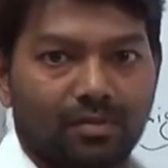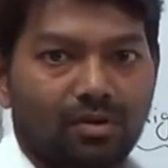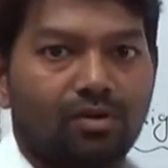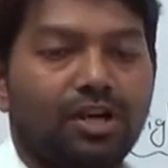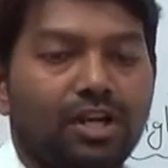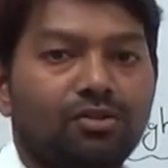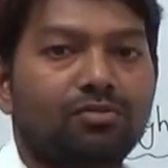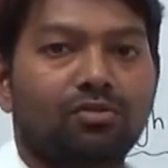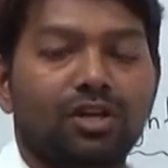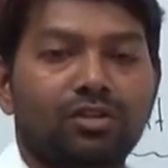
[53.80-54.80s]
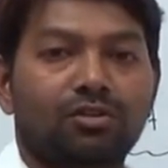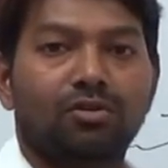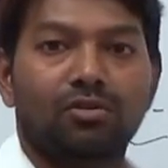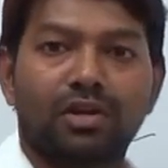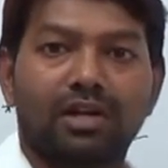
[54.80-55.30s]
Already you know in your
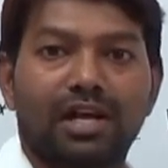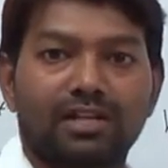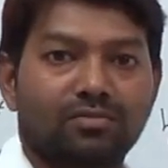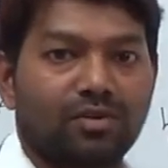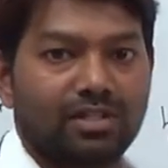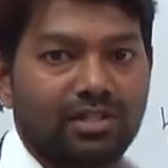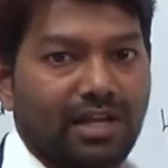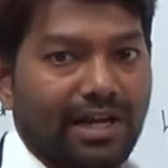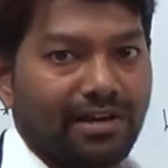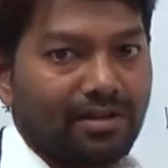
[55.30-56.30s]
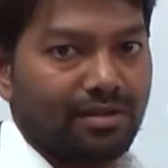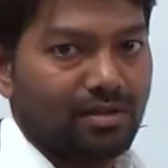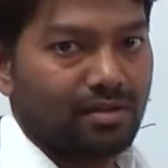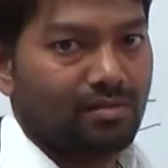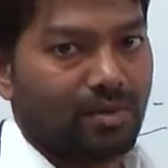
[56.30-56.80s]
lower class what is light.
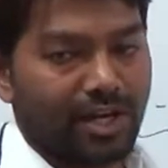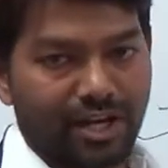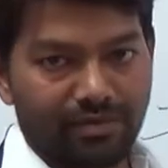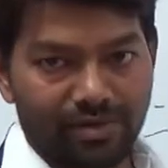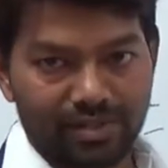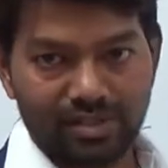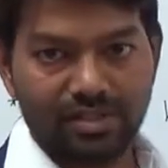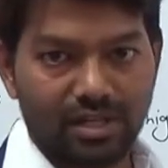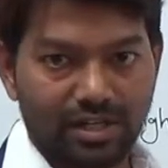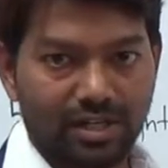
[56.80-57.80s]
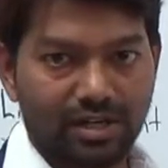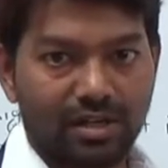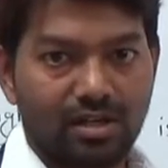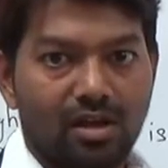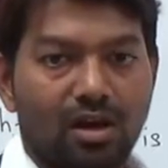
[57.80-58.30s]
Many definitions are there.
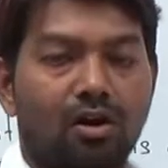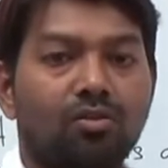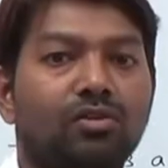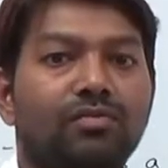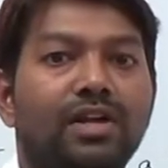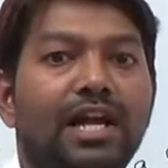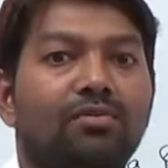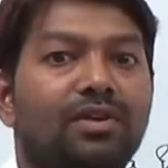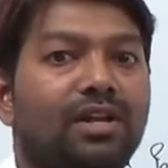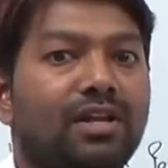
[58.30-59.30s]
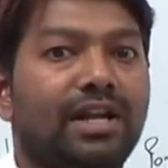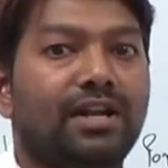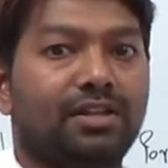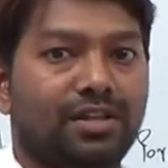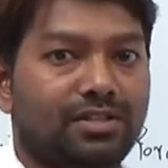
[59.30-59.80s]
Out of that you can
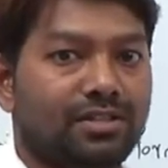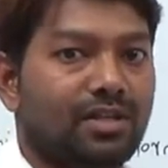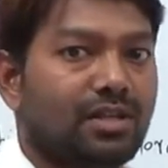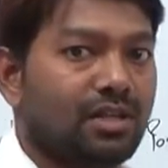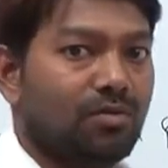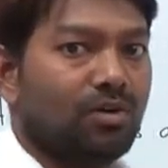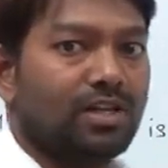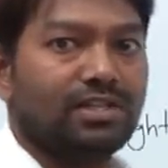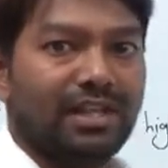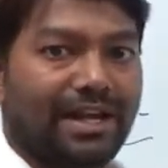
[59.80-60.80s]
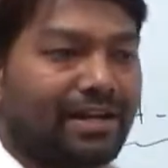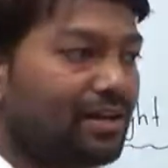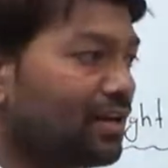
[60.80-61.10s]
write this, that what is light.